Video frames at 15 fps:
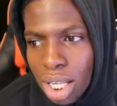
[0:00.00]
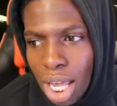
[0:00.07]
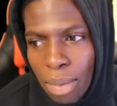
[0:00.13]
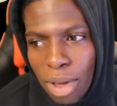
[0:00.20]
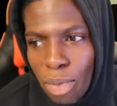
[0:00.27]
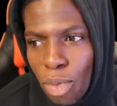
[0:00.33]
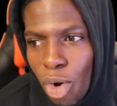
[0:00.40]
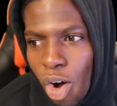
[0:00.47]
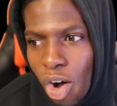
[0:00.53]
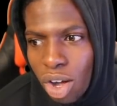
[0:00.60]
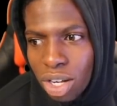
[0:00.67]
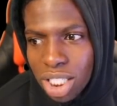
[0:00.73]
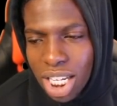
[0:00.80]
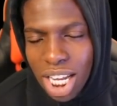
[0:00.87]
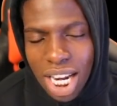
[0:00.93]
Give me
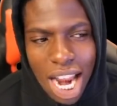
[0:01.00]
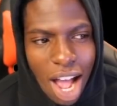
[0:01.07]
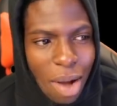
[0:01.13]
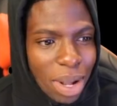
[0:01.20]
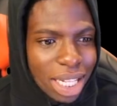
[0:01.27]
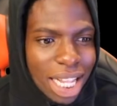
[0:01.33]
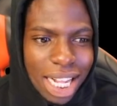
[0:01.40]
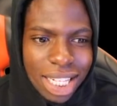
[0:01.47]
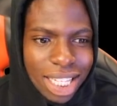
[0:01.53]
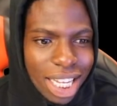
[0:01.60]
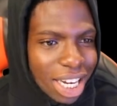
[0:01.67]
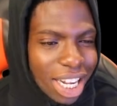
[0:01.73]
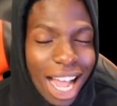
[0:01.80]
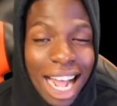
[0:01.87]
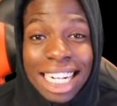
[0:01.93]
more. See, now I'm
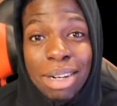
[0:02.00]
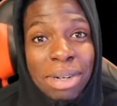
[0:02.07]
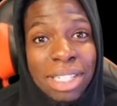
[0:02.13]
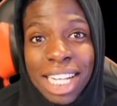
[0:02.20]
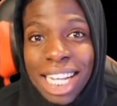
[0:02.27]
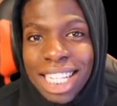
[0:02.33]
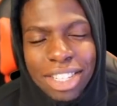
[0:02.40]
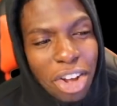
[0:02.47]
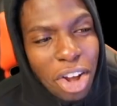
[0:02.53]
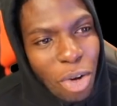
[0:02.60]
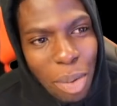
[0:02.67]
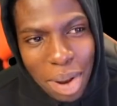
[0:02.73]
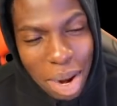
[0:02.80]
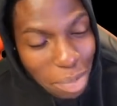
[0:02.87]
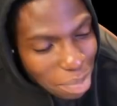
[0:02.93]
addicted. Guys, I'm addicted to
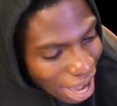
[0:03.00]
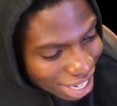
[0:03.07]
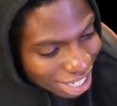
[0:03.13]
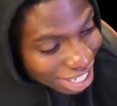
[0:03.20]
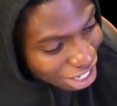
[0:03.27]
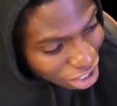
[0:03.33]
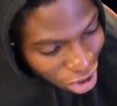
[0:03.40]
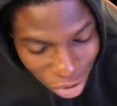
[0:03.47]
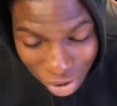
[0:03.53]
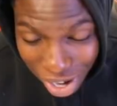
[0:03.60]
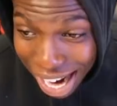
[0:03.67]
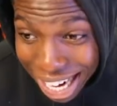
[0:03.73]
opening packs and I don't